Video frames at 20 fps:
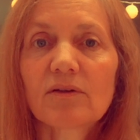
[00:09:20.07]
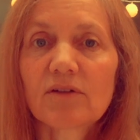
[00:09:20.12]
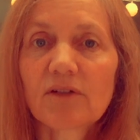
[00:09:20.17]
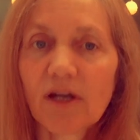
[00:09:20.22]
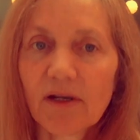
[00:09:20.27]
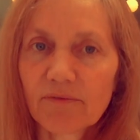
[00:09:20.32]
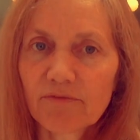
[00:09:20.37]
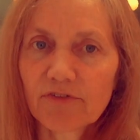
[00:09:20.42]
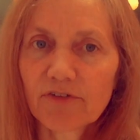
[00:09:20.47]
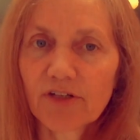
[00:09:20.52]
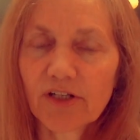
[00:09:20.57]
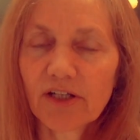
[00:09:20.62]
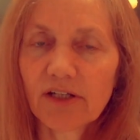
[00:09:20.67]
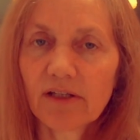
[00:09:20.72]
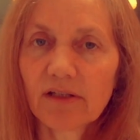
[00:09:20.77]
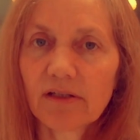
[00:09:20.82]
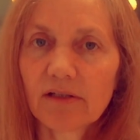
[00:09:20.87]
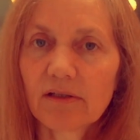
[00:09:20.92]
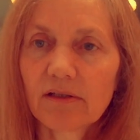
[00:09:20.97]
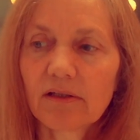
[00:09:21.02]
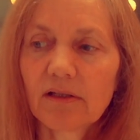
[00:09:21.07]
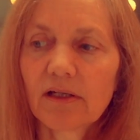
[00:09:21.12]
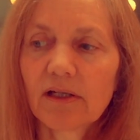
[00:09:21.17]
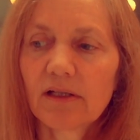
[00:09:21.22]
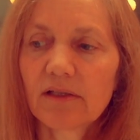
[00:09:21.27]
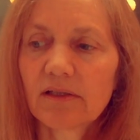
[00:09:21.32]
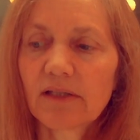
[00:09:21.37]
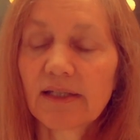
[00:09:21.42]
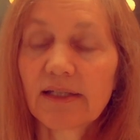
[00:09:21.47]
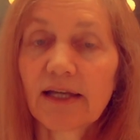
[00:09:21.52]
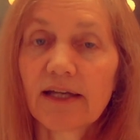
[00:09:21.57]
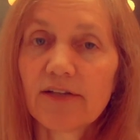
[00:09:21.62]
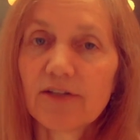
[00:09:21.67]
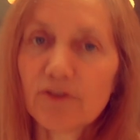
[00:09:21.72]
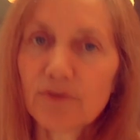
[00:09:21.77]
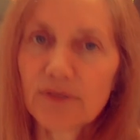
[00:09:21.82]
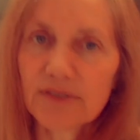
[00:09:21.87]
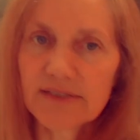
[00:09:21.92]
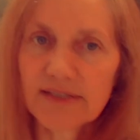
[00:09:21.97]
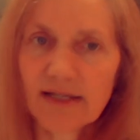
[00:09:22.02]
comforting. Like I
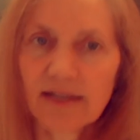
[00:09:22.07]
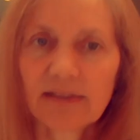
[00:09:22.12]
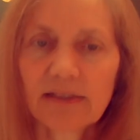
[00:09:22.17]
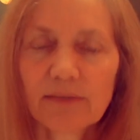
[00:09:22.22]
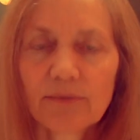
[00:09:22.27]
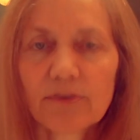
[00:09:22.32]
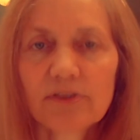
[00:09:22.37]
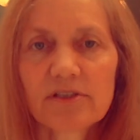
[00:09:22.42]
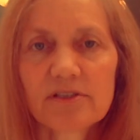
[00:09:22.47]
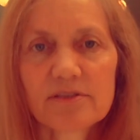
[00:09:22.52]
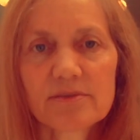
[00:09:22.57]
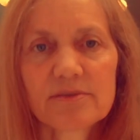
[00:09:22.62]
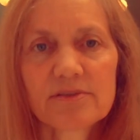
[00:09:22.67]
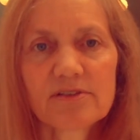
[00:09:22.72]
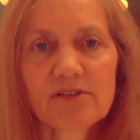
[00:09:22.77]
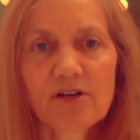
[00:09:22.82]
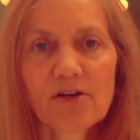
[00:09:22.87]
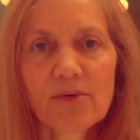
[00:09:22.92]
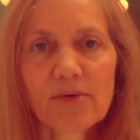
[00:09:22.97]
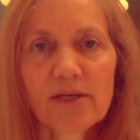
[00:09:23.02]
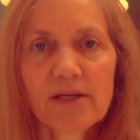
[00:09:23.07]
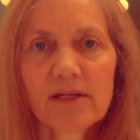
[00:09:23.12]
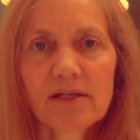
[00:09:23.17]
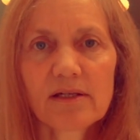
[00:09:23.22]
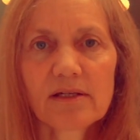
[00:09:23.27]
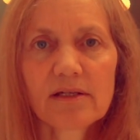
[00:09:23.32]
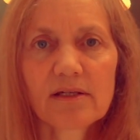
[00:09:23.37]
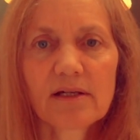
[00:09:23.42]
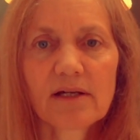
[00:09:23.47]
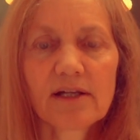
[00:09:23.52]
knew exactly where this was going.